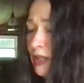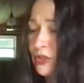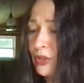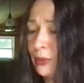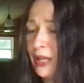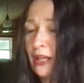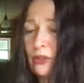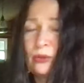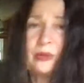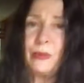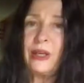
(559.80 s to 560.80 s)
So again, you
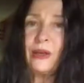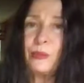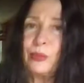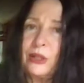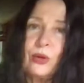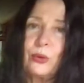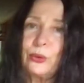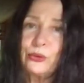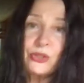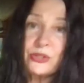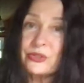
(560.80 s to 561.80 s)
can make a big old
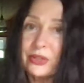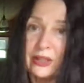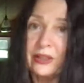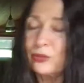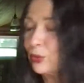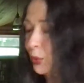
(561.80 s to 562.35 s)
cheesecake if you